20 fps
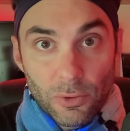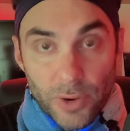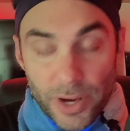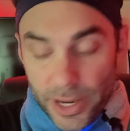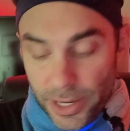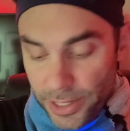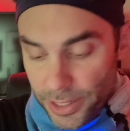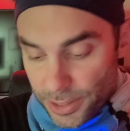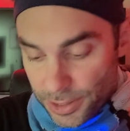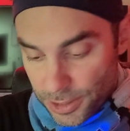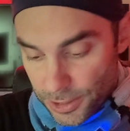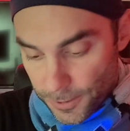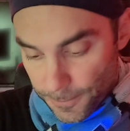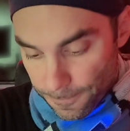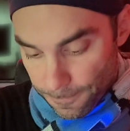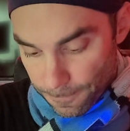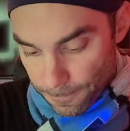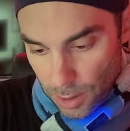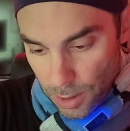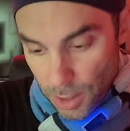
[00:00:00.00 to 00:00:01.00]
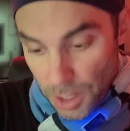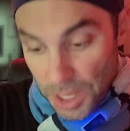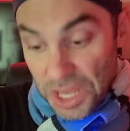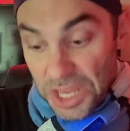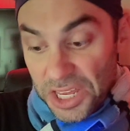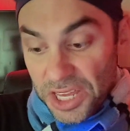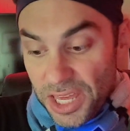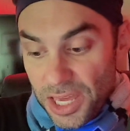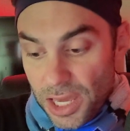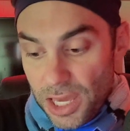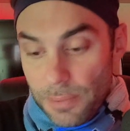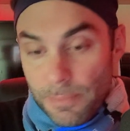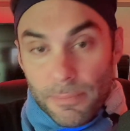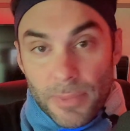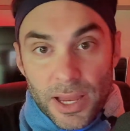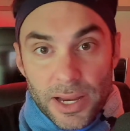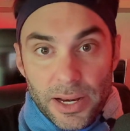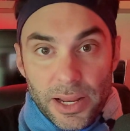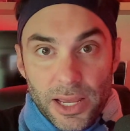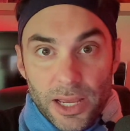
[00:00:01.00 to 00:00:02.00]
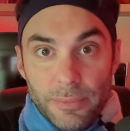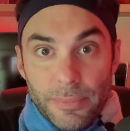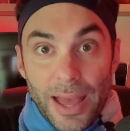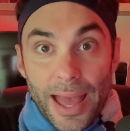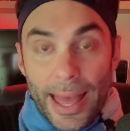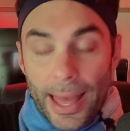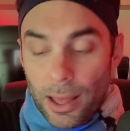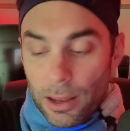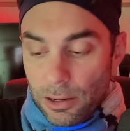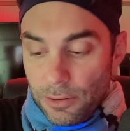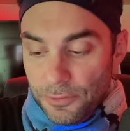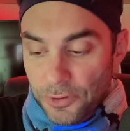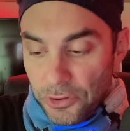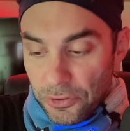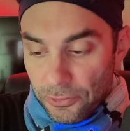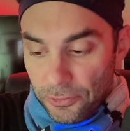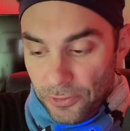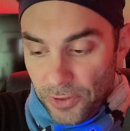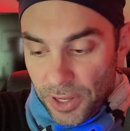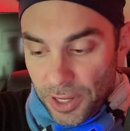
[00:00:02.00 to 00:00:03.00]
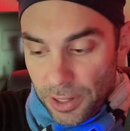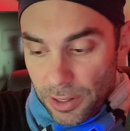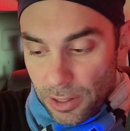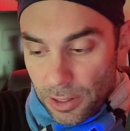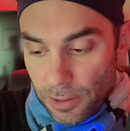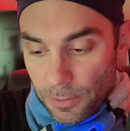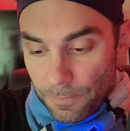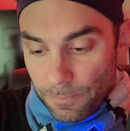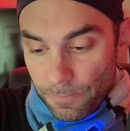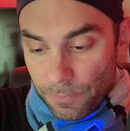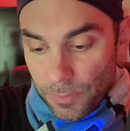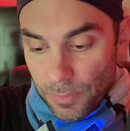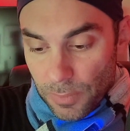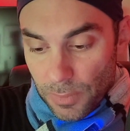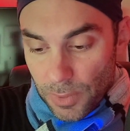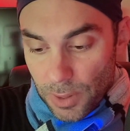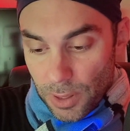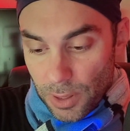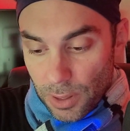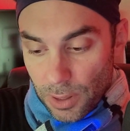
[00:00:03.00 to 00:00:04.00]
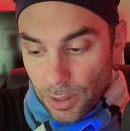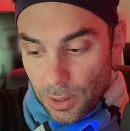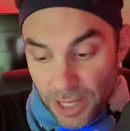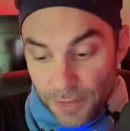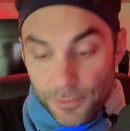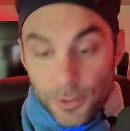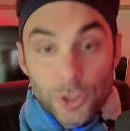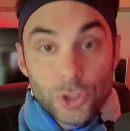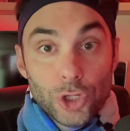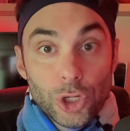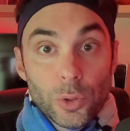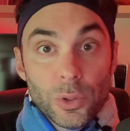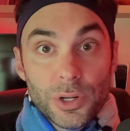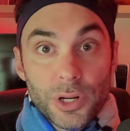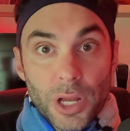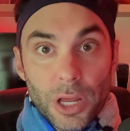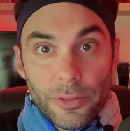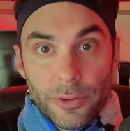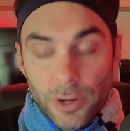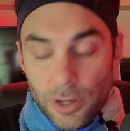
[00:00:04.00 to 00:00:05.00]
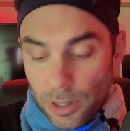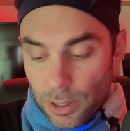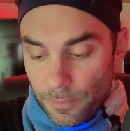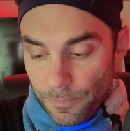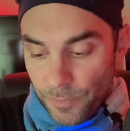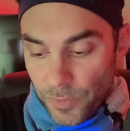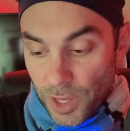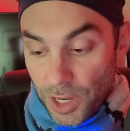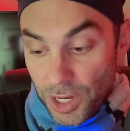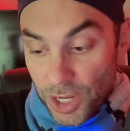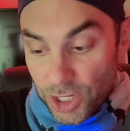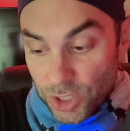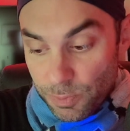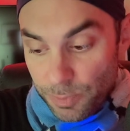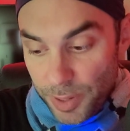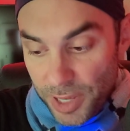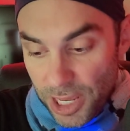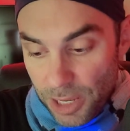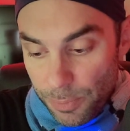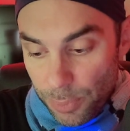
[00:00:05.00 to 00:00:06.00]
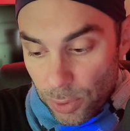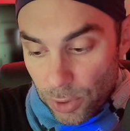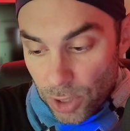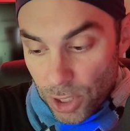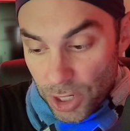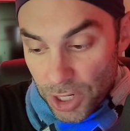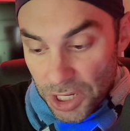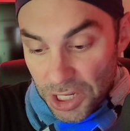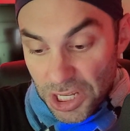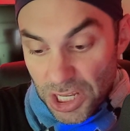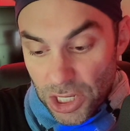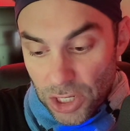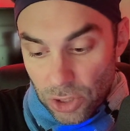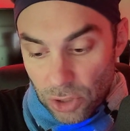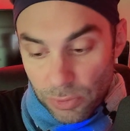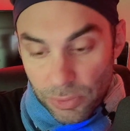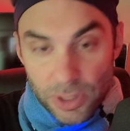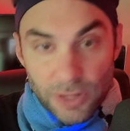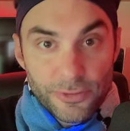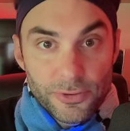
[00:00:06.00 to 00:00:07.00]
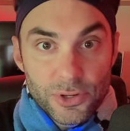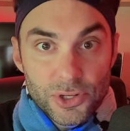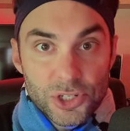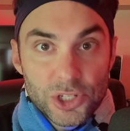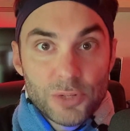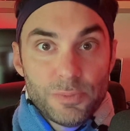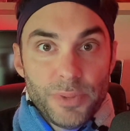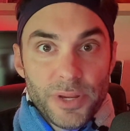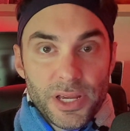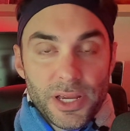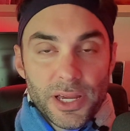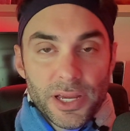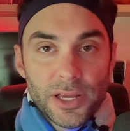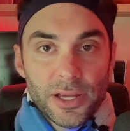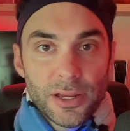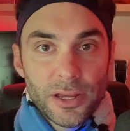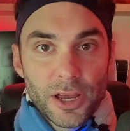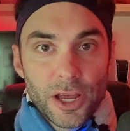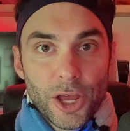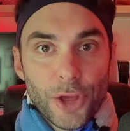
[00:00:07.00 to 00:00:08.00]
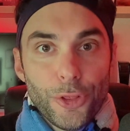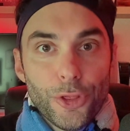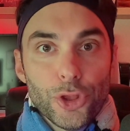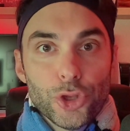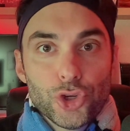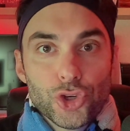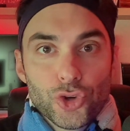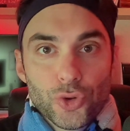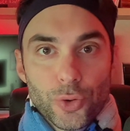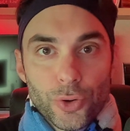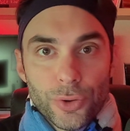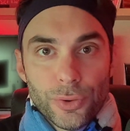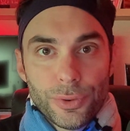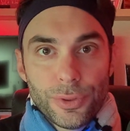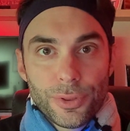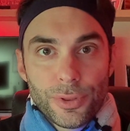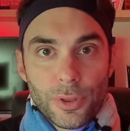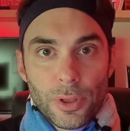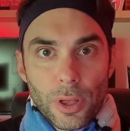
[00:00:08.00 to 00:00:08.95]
radius. Keep my name out of your vid if you do another, because people gonna kill me for speaking the truth.